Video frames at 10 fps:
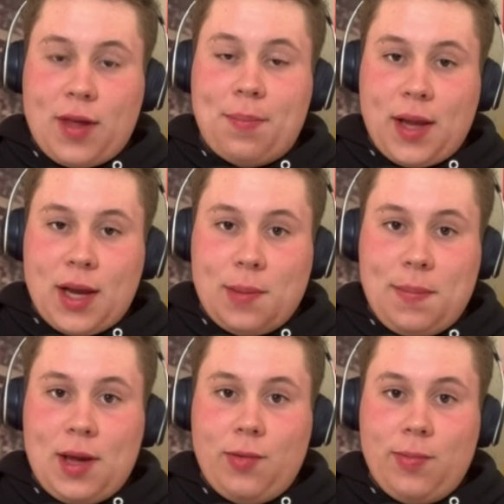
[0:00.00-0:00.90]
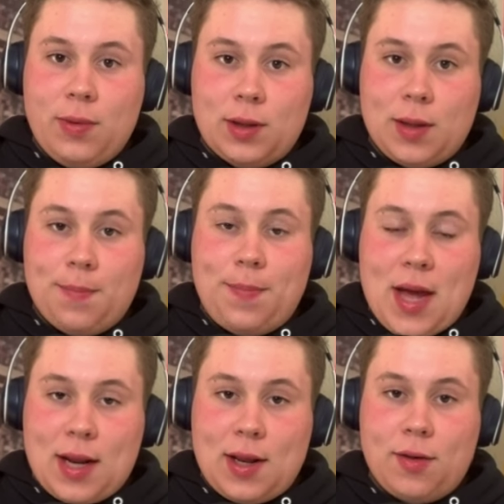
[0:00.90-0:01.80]
if they plan to be
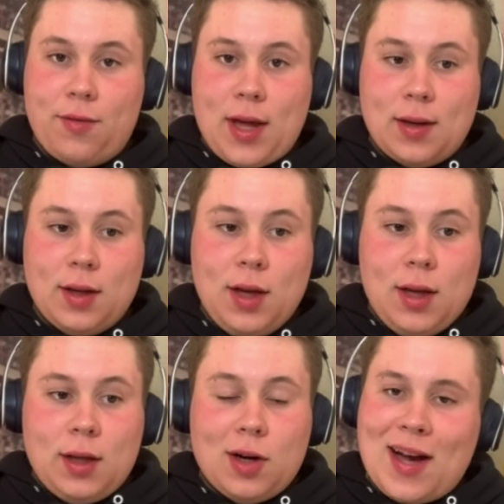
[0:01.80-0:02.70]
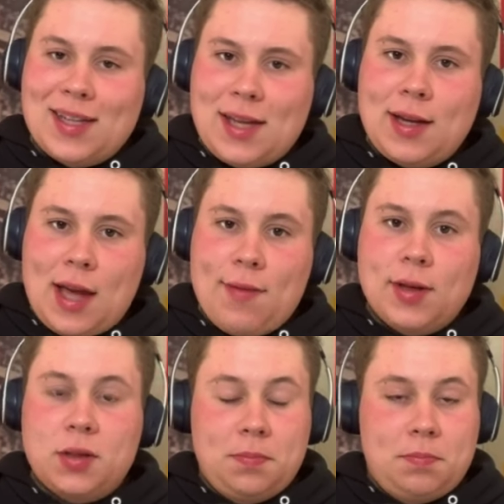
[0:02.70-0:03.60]
competitive. And you know, Isaiah
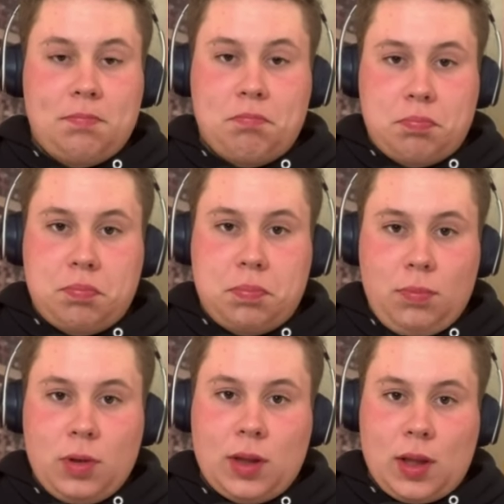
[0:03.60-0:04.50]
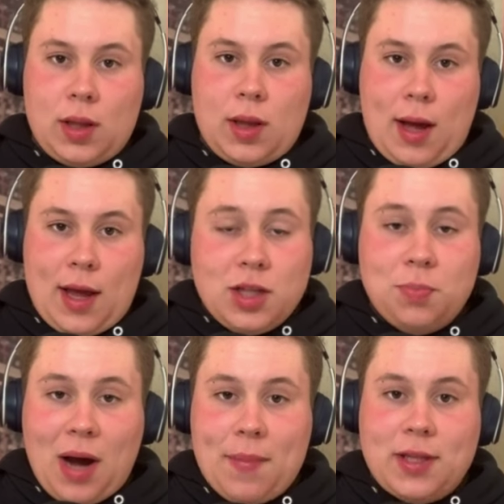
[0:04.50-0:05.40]
Davis,
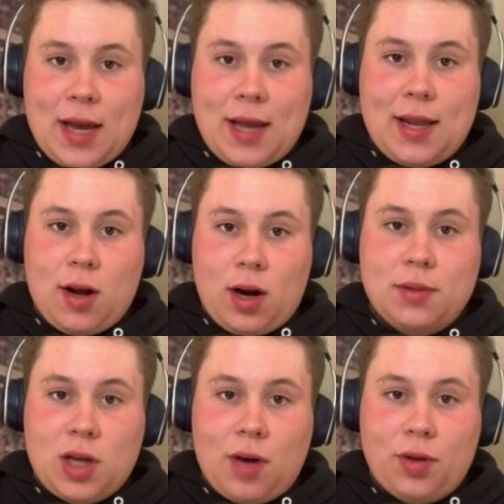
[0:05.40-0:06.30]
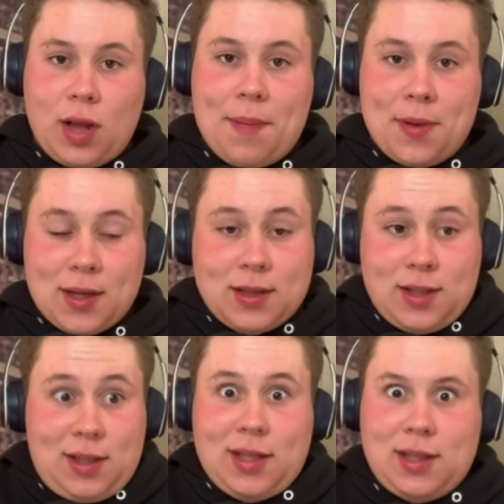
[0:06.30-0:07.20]
he's probably taking it on himself a lot
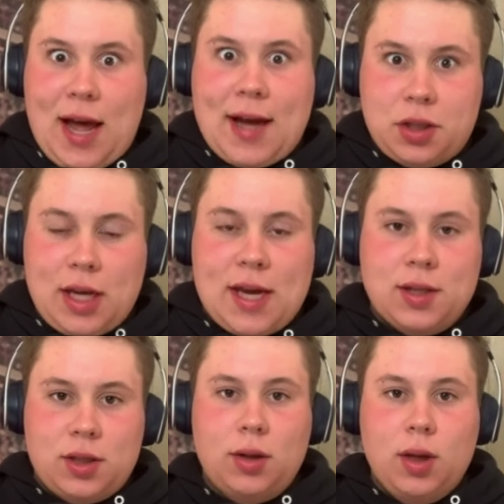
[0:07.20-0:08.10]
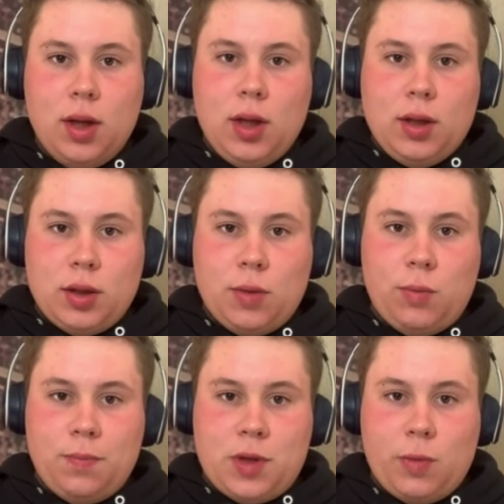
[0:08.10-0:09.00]
because this is his last chance to
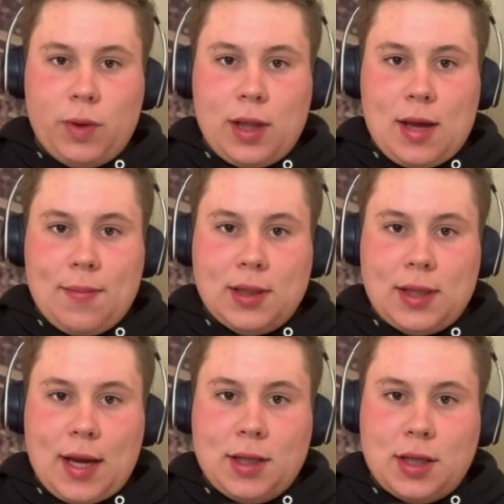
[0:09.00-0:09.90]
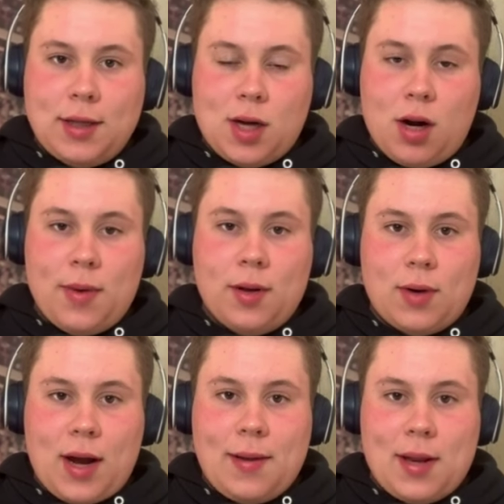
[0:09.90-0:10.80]
to to win the MSAHA
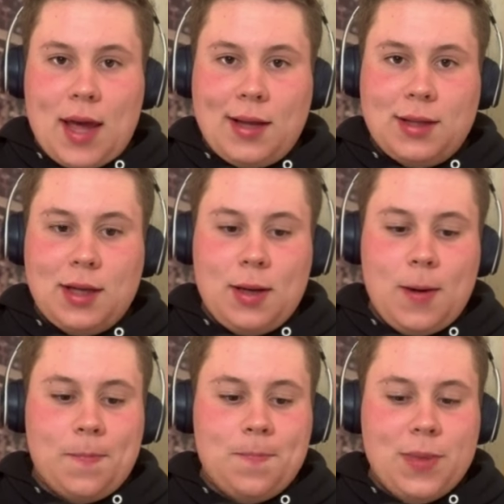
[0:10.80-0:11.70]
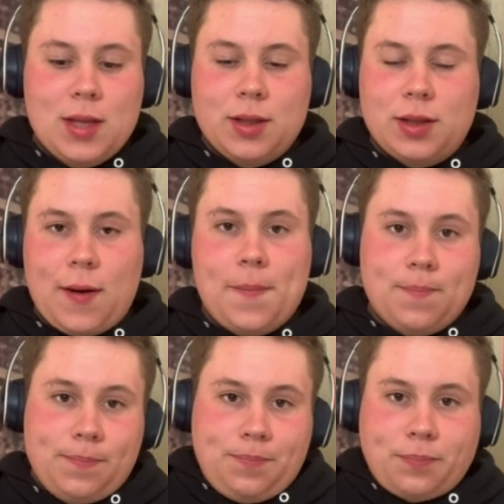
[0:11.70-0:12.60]
tournament, right? In 18U.
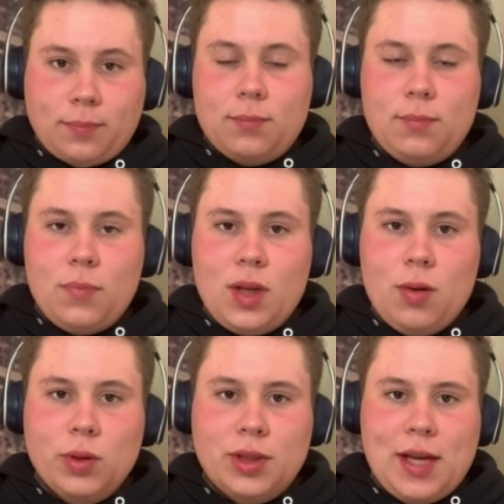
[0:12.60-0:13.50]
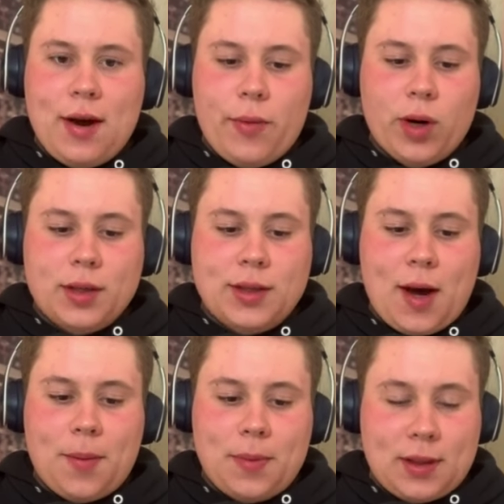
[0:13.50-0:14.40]
So we'll see how it works
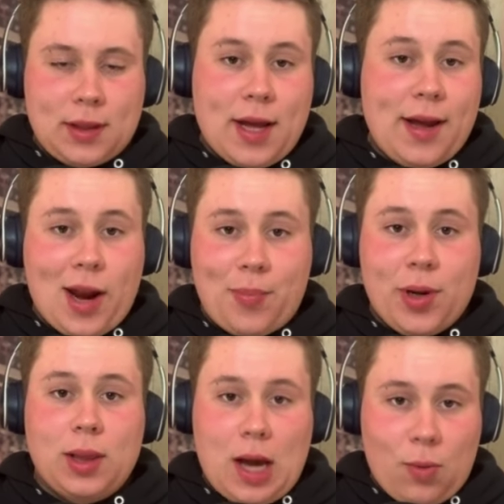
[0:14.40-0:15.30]
out, but they got to put a